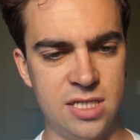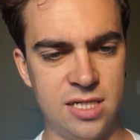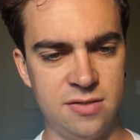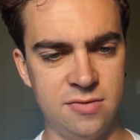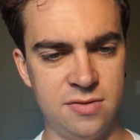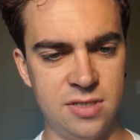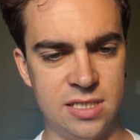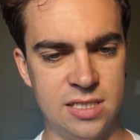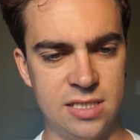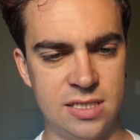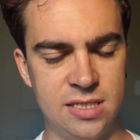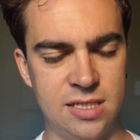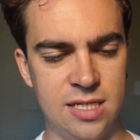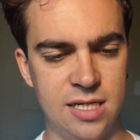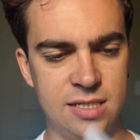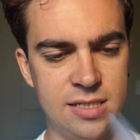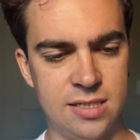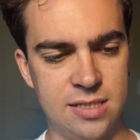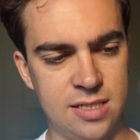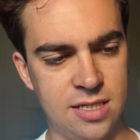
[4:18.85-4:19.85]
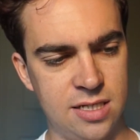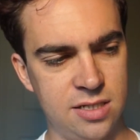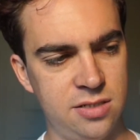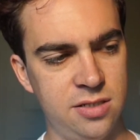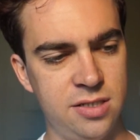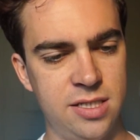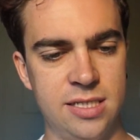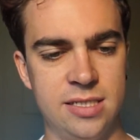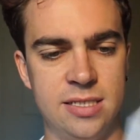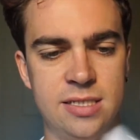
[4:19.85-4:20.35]
That's
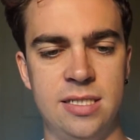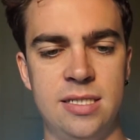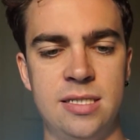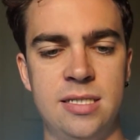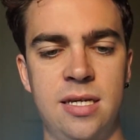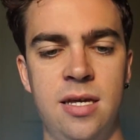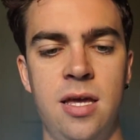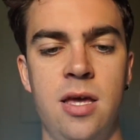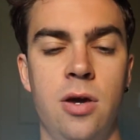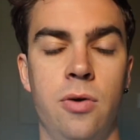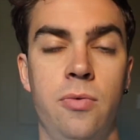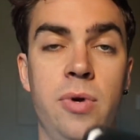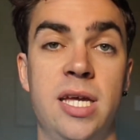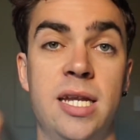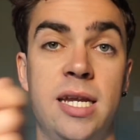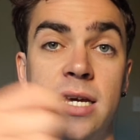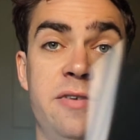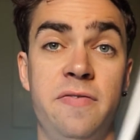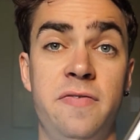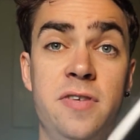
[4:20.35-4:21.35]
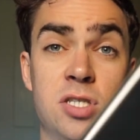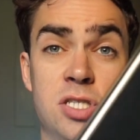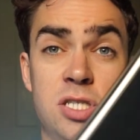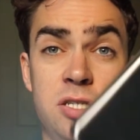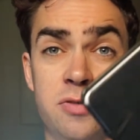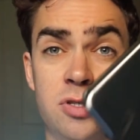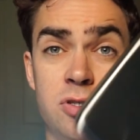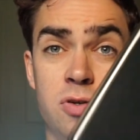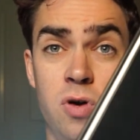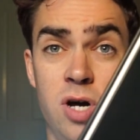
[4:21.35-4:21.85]
2016. We can now
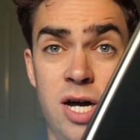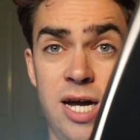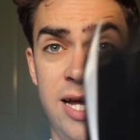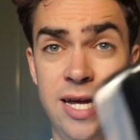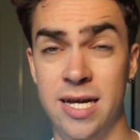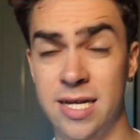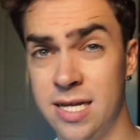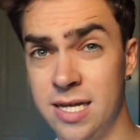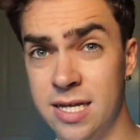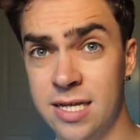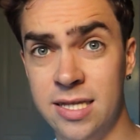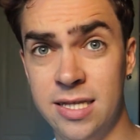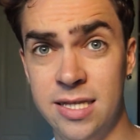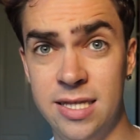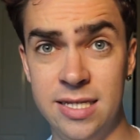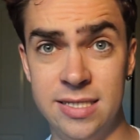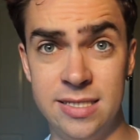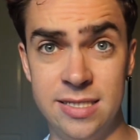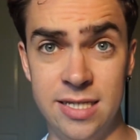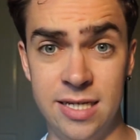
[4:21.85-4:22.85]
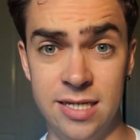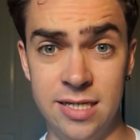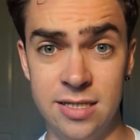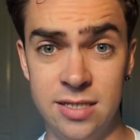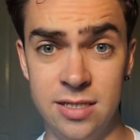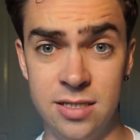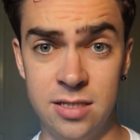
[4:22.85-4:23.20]
officially retire this thing.